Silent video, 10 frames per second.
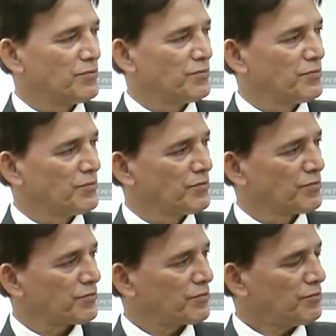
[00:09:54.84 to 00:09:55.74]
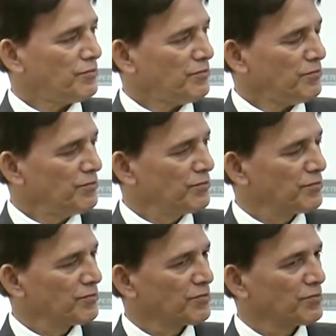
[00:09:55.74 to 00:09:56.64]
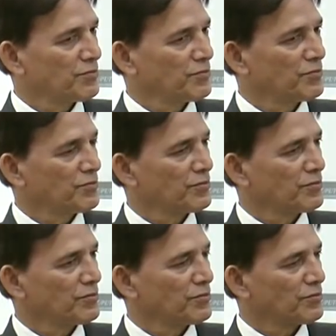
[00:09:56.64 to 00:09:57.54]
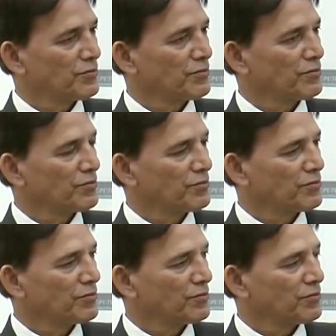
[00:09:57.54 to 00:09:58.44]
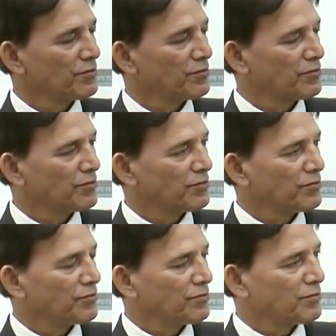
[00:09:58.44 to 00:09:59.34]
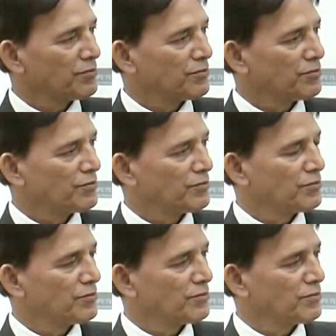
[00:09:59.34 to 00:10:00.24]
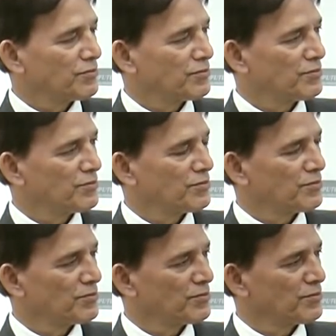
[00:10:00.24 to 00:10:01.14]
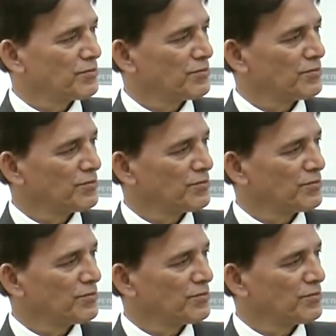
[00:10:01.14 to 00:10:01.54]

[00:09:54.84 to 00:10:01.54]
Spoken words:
(not speaking)